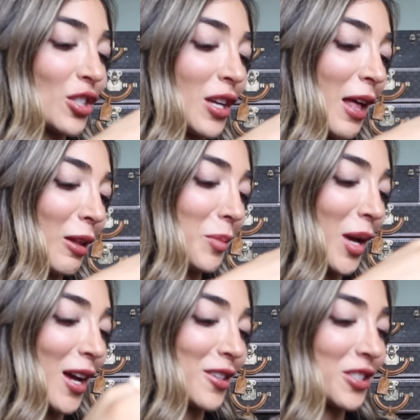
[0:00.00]
Chanel
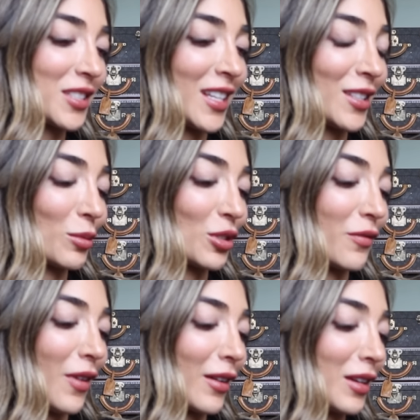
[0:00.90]
purchases, which are
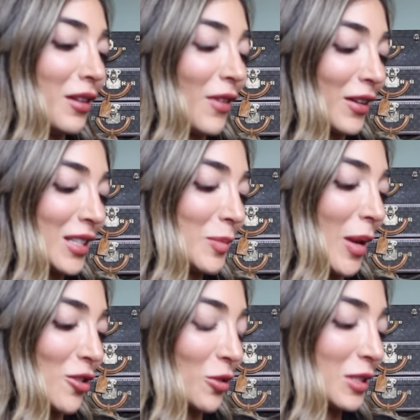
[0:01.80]
very, very
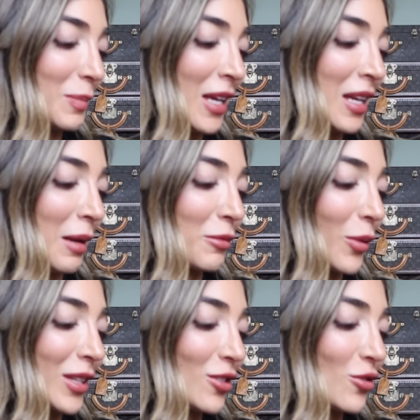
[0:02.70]
special to me and I'm
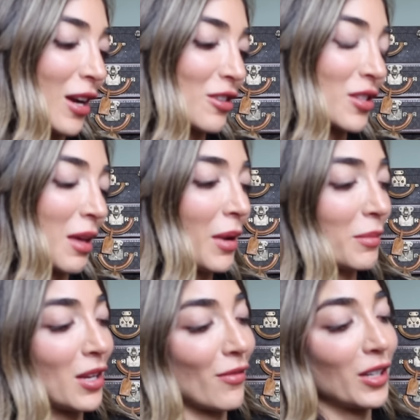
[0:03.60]
going to treasure them.
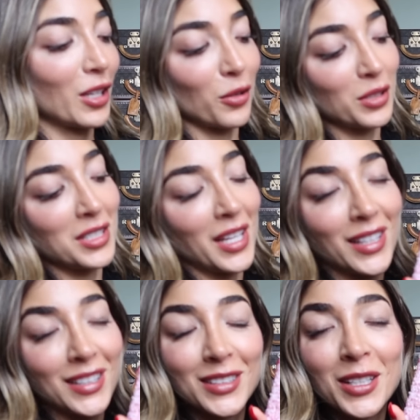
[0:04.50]
I'm definitely going to take
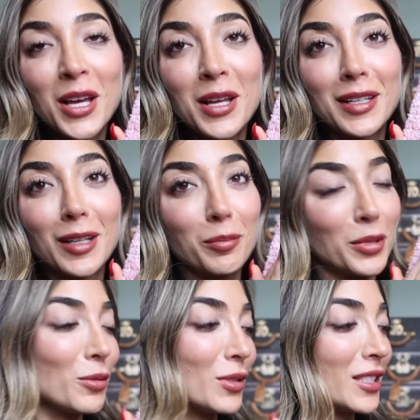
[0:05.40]
this little
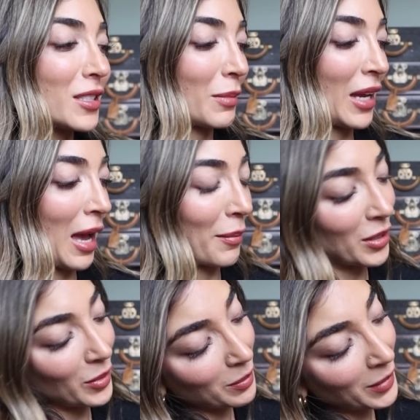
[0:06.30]
beauty to
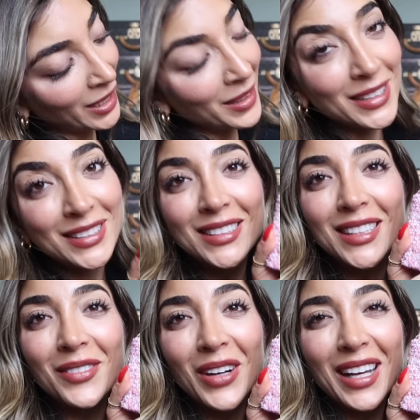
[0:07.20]
Miami with me and
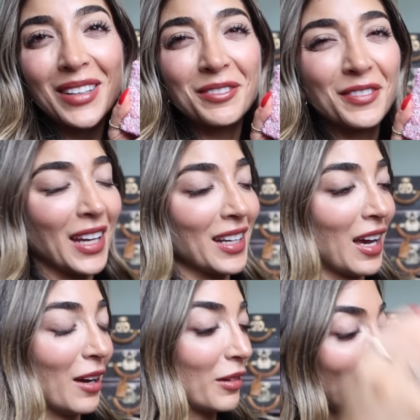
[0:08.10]
see what I can fit in
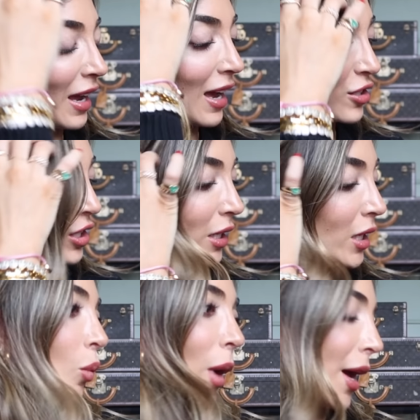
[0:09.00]
her when I
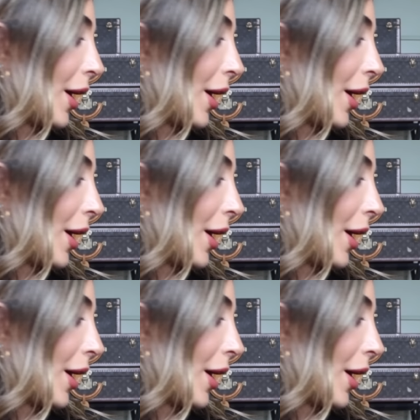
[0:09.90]
actually wear